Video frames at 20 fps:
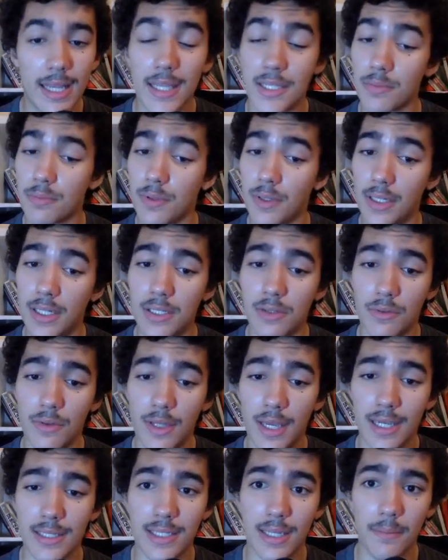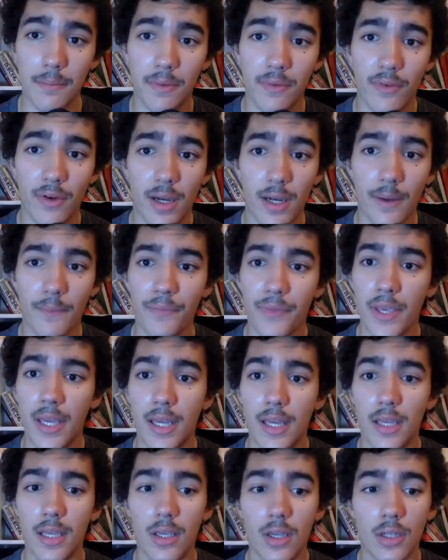That's pretty decent with the XAmplify.
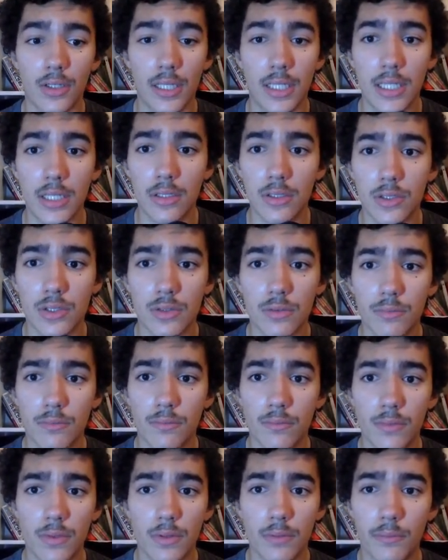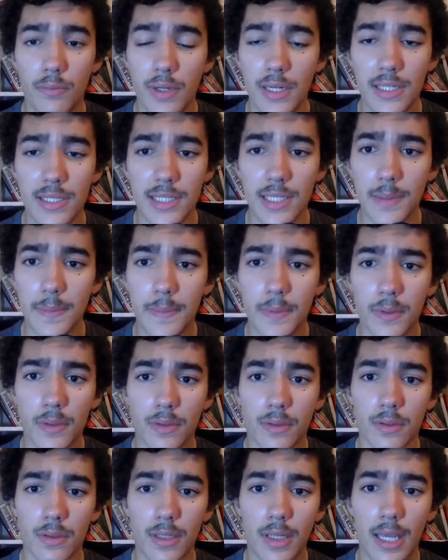You got the yields, pretty
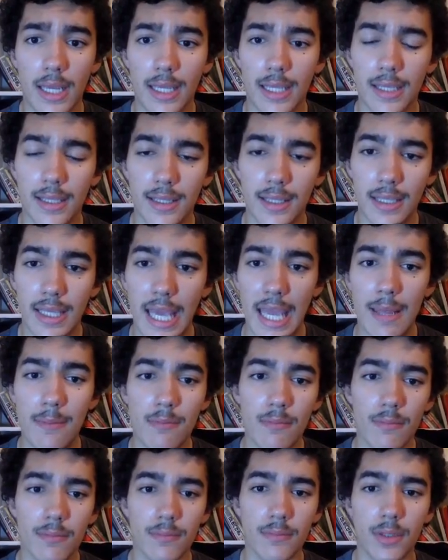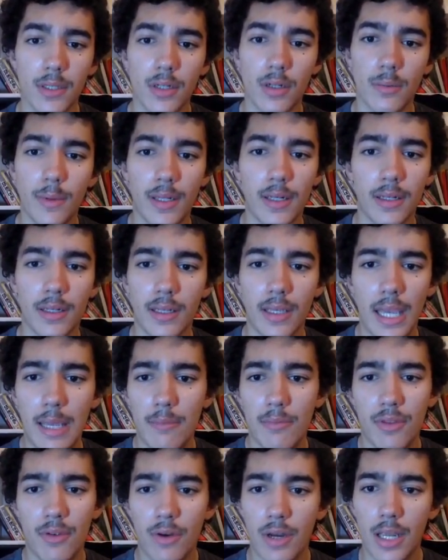simple, like game,
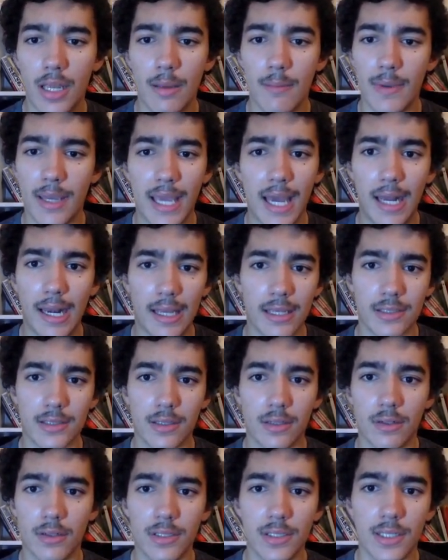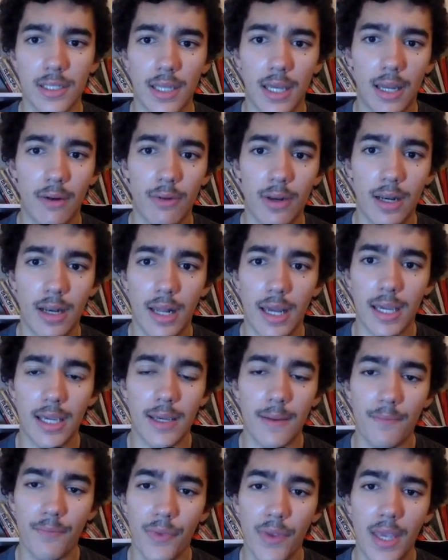game 3 mechanics. Honestly, I really like
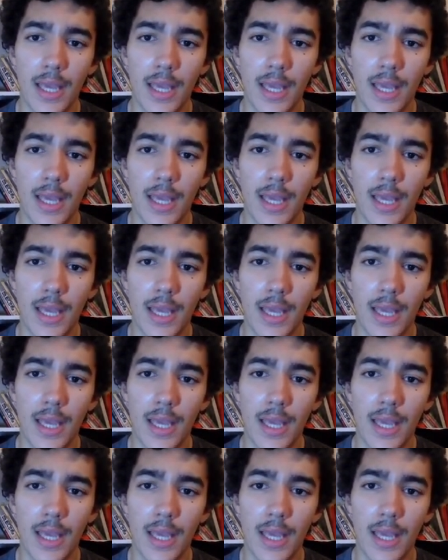it.